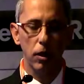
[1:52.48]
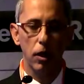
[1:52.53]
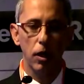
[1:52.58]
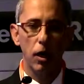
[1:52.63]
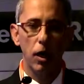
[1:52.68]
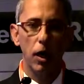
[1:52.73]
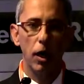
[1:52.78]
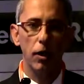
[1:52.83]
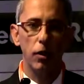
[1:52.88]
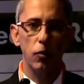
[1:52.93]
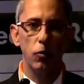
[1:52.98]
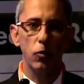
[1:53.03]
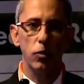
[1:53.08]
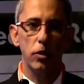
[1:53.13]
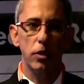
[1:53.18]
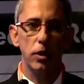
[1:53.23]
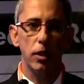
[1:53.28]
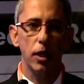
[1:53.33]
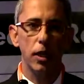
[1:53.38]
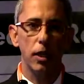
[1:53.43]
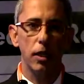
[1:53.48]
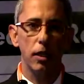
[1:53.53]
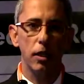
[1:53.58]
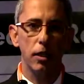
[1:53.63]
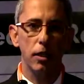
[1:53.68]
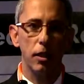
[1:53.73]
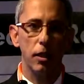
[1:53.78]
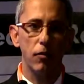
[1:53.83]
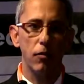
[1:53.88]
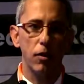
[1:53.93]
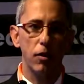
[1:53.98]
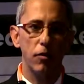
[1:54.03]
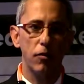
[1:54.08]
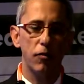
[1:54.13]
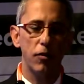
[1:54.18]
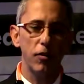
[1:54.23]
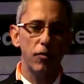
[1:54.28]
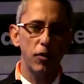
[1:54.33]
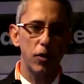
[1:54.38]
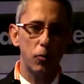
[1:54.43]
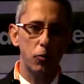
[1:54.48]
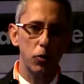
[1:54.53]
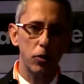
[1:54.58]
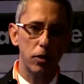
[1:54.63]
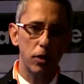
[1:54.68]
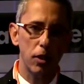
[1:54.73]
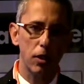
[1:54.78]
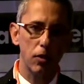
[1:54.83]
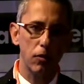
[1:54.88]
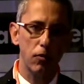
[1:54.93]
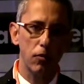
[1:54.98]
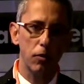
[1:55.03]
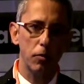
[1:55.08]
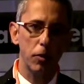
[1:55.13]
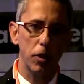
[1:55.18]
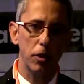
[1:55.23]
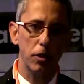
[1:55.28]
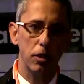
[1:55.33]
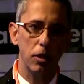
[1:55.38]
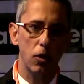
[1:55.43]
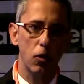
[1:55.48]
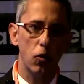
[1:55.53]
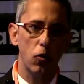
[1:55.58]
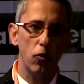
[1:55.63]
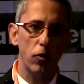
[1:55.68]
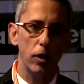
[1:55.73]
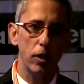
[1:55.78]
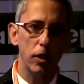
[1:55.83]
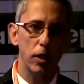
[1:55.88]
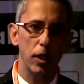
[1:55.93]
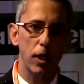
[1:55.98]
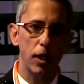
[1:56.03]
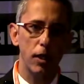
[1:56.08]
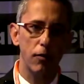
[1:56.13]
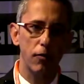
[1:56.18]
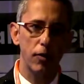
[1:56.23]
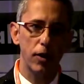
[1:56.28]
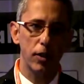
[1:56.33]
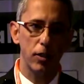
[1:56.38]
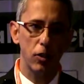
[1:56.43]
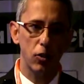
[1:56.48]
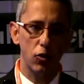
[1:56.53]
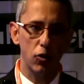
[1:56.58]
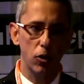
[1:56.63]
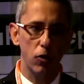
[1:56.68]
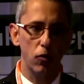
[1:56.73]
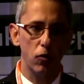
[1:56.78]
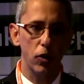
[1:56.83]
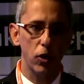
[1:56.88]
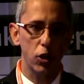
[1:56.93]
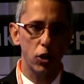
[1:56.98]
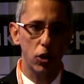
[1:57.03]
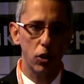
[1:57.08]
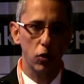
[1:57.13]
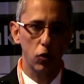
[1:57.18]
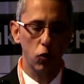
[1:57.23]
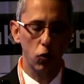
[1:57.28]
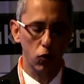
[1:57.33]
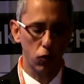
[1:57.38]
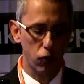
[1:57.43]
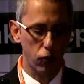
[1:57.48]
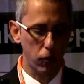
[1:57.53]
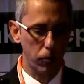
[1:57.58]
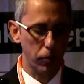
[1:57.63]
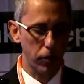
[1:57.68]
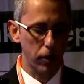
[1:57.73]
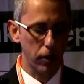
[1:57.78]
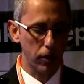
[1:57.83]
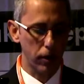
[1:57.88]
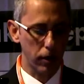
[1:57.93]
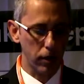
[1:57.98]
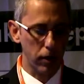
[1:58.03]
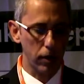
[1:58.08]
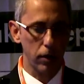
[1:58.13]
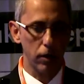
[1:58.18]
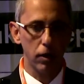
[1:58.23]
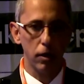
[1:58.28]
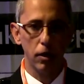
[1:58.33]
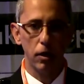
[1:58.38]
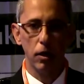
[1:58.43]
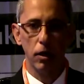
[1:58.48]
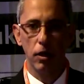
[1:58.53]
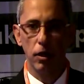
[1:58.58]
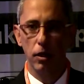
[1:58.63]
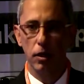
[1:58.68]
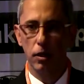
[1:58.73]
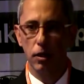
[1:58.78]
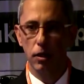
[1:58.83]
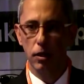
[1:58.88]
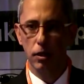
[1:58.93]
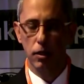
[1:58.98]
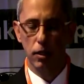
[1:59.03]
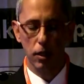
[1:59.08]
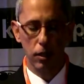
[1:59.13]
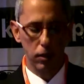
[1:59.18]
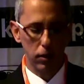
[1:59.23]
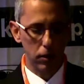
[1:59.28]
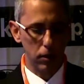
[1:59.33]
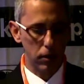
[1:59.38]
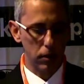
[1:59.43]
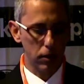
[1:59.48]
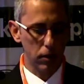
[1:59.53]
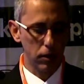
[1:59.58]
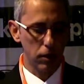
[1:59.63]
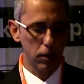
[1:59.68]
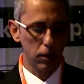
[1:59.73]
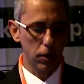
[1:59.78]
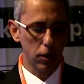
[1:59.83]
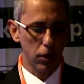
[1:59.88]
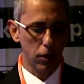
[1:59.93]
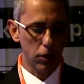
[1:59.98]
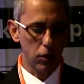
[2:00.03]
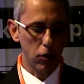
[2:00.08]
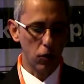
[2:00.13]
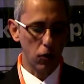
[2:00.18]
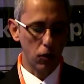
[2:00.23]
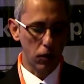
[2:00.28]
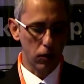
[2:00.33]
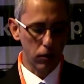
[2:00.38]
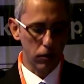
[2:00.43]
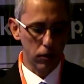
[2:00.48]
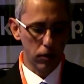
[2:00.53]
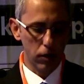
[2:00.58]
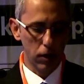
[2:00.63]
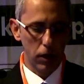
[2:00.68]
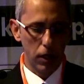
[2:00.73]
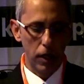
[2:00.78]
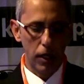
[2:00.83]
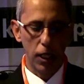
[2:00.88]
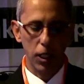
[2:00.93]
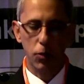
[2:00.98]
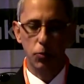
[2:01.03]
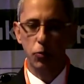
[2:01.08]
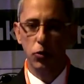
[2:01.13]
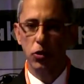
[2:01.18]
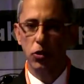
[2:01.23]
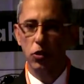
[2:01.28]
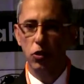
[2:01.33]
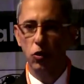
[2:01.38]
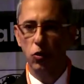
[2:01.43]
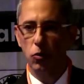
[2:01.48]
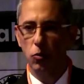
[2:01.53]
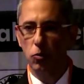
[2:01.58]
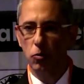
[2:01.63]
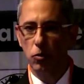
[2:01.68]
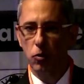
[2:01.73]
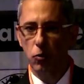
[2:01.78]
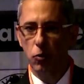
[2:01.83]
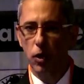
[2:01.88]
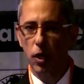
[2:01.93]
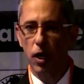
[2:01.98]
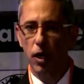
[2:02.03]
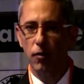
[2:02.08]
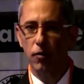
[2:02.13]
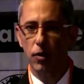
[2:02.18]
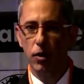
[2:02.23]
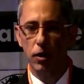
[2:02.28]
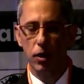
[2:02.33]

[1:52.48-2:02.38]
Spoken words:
Others would say that even if 50% of the muscle already had fatty degeneration, don't repair the tendon. So, let's presume we have an